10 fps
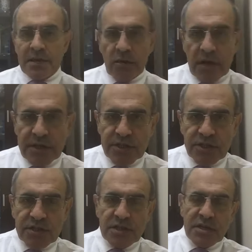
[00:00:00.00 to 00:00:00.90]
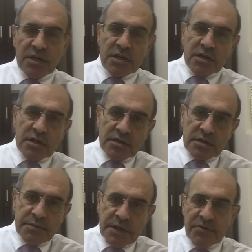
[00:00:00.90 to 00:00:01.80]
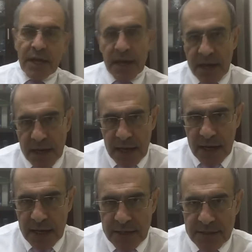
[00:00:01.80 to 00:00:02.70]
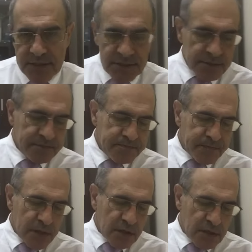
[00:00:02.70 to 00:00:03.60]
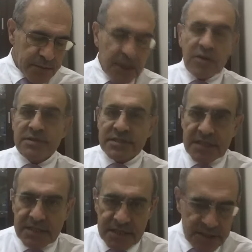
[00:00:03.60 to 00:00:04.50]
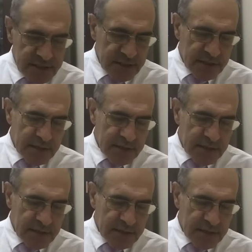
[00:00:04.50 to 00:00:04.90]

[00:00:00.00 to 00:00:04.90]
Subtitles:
acknowledged, to be recognized, to be considered,